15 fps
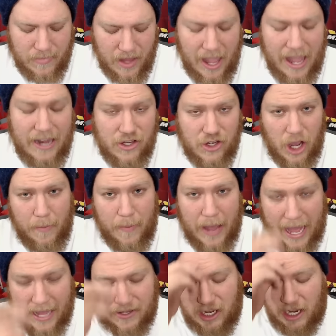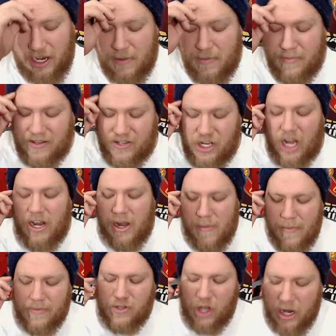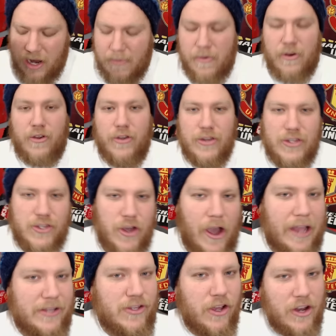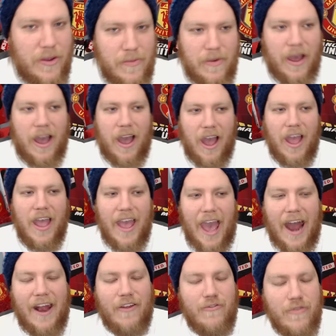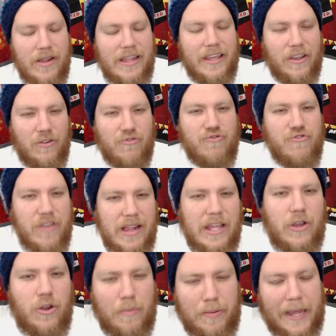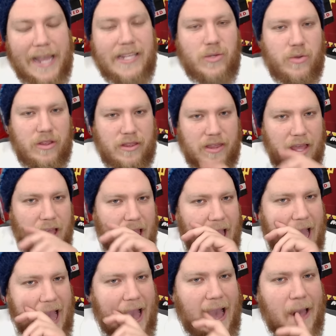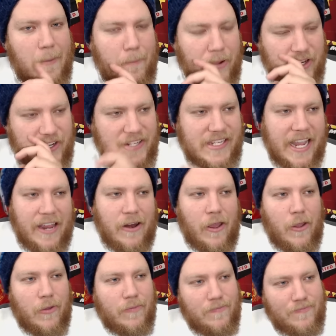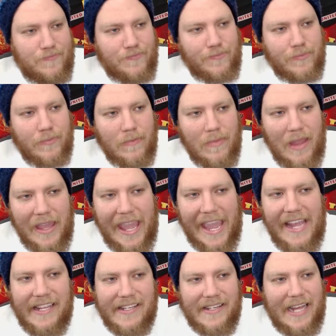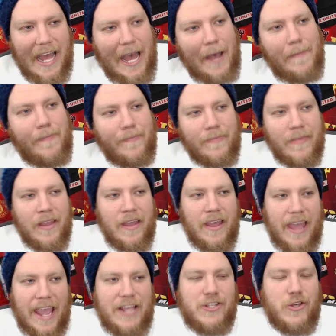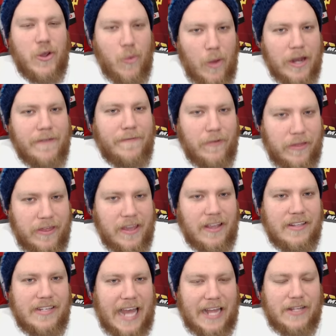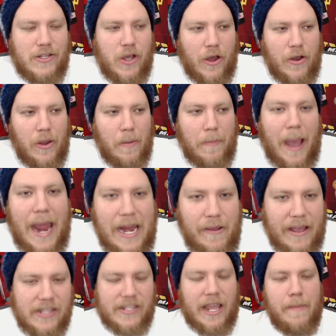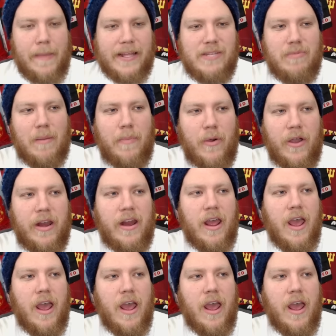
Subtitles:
And Tottenham are a good side. Tottenham are in a really, really good place with Pochettino. He's doing wonderful things at Tottenham. But anyways, getting back to my point.